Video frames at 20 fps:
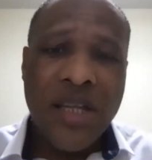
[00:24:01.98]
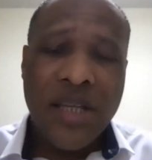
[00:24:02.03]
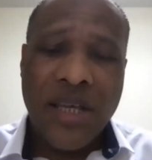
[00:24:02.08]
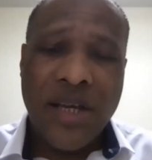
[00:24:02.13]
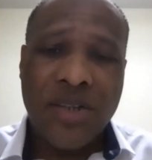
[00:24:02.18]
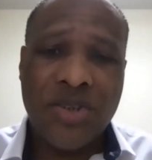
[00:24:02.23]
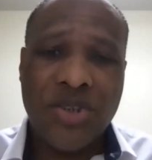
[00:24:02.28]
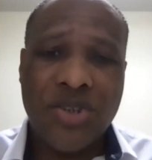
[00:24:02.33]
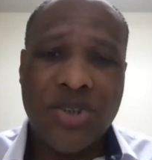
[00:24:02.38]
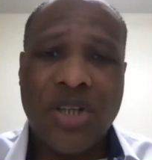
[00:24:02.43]
They
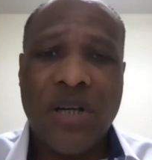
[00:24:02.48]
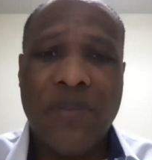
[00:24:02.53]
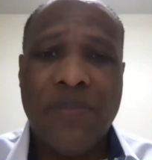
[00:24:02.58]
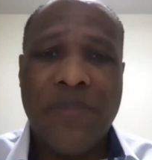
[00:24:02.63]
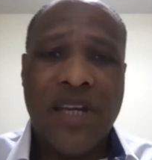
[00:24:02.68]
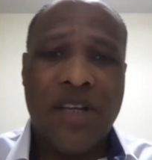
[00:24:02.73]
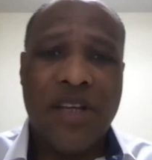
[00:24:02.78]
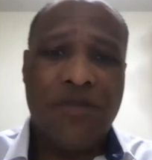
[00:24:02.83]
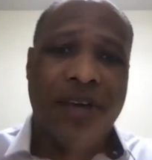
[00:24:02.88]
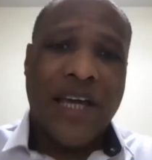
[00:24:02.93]
also started
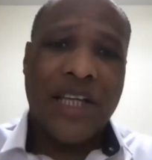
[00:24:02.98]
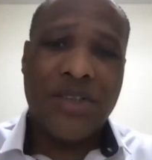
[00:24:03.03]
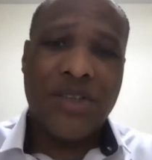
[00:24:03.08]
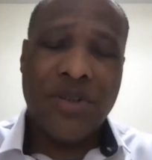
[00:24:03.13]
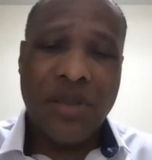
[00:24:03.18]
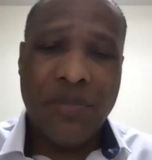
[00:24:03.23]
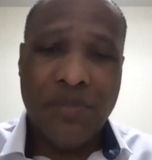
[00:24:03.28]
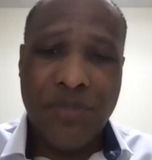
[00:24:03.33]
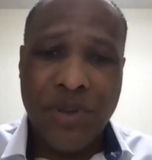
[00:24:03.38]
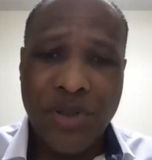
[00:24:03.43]

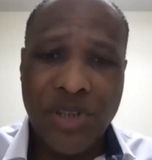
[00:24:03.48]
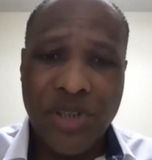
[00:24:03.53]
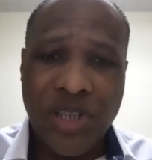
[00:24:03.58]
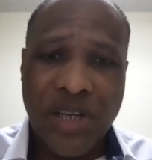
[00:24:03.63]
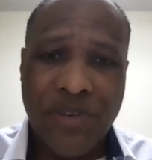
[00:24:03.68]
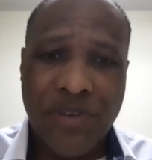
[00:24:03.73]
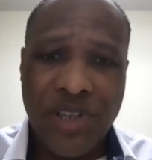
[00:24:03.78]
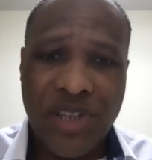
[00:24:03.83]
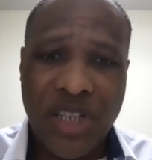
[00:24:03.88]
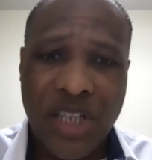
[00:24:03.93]
manufacturing and building
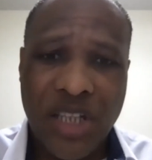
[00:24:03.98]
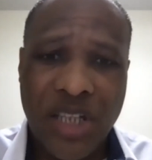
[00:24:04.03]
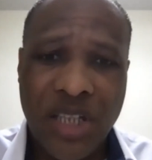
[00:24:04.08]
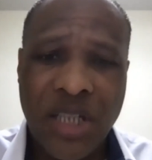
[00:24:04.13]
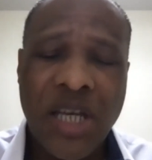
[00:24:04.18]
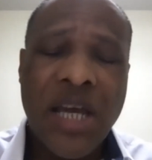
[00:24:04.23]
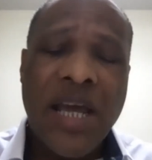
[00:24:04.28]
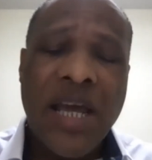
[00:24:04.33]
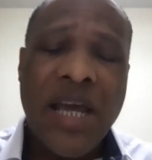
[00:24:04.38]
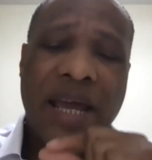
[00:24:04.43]

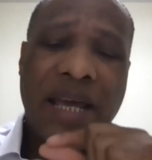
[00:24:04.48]
everything.